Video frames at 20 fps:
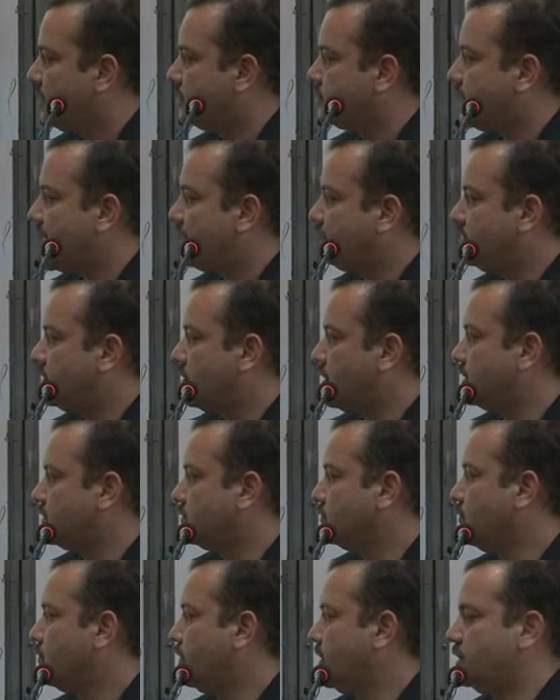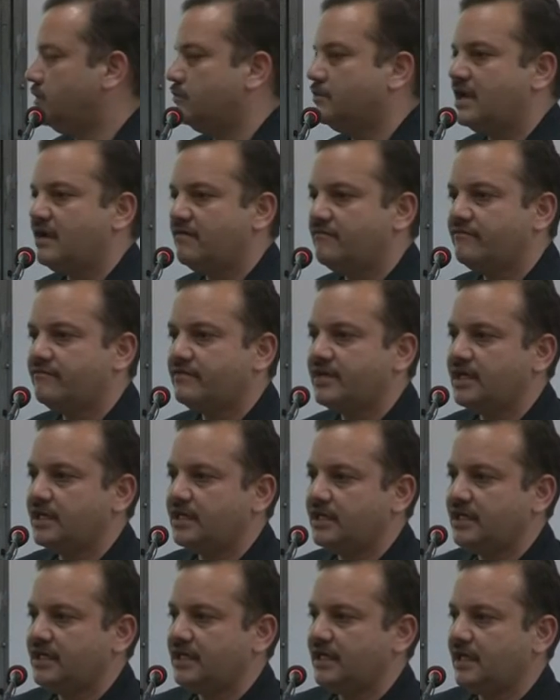So I will not go into
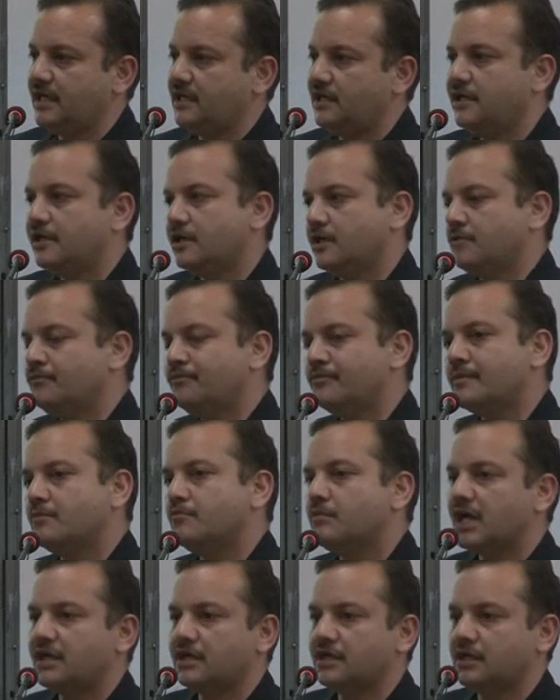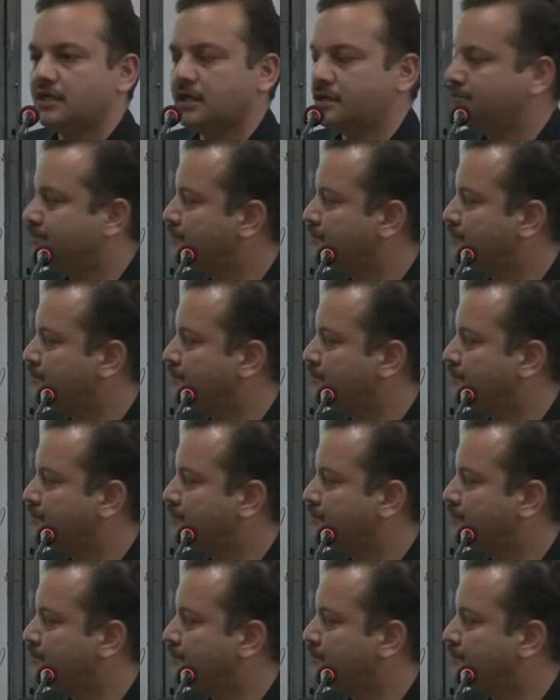every detail here, but